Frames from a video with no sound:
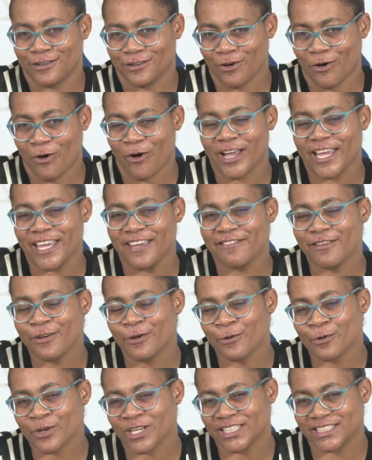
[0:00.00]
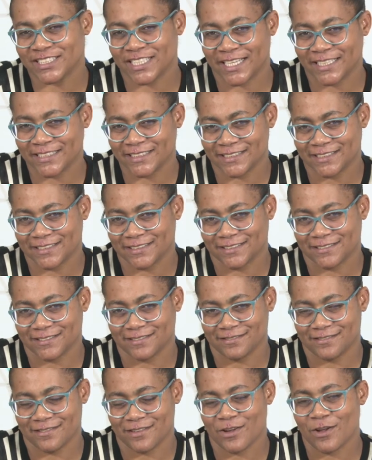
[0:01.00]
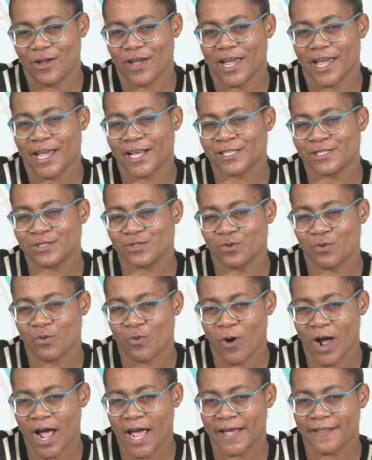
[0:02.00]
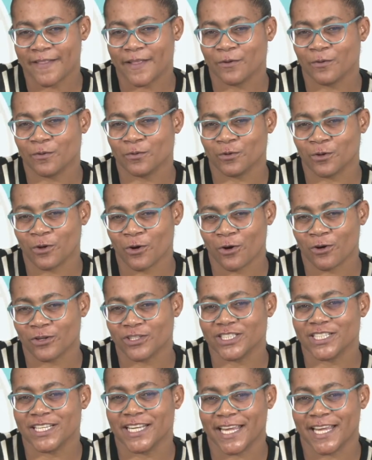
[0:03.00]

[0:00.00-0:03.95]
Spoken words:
or giving reasons as to why they could not